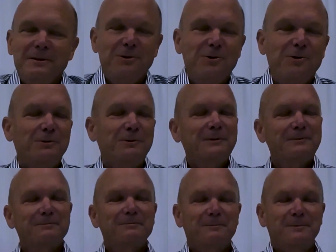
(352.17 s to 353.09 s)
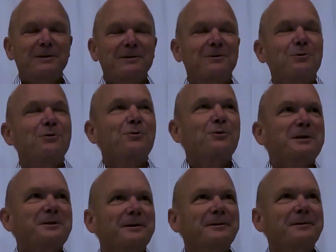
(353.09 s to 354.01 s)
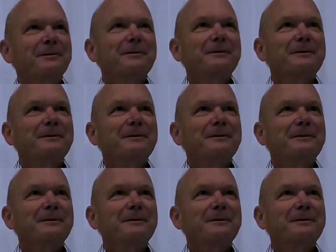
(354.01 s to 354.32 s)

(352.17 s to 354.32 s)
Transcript: so that's a good question.